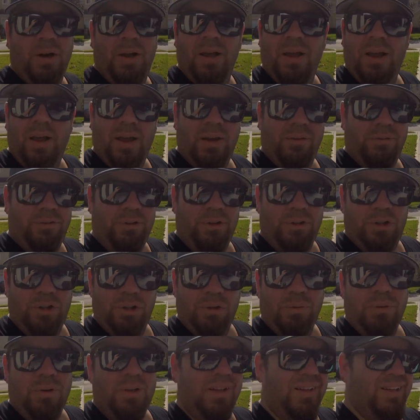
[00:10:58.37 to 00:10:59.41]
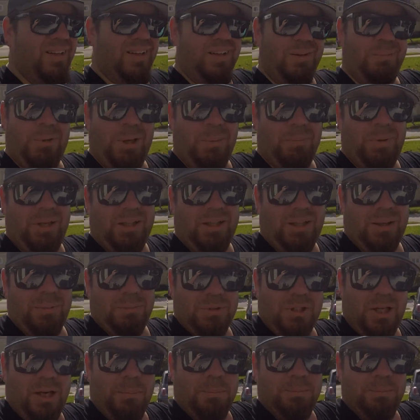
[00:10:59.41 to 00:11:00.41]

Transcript: If you do, give me a big thumbs up,